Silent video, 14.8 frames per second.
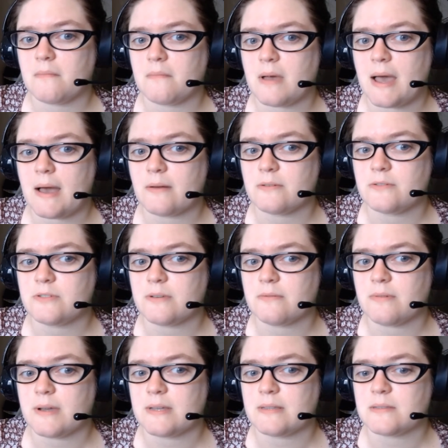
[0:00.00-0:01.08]
how she
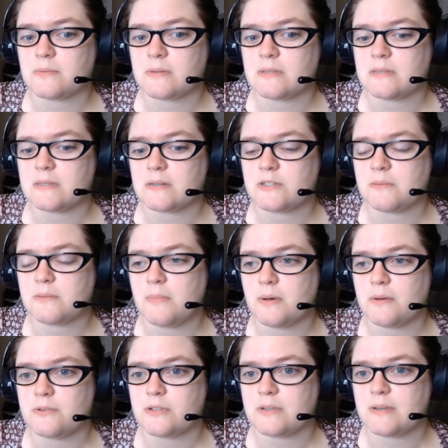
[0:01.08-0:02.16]
writes with such
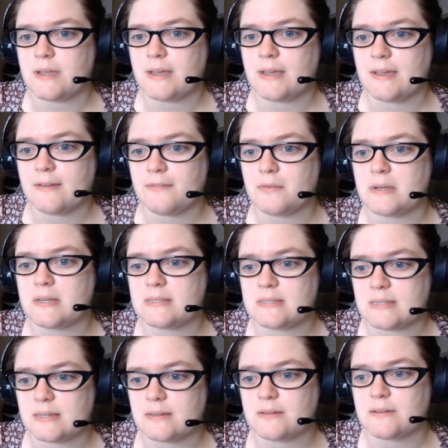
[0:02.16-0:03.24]
emotion every
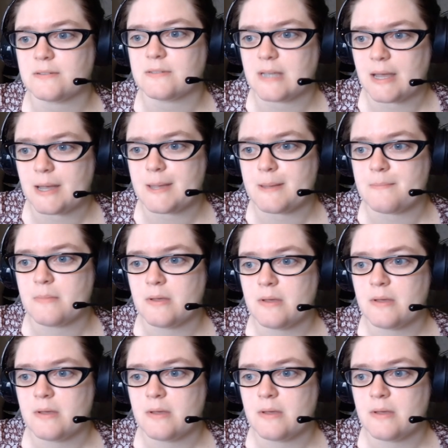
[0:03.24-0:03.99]
single time,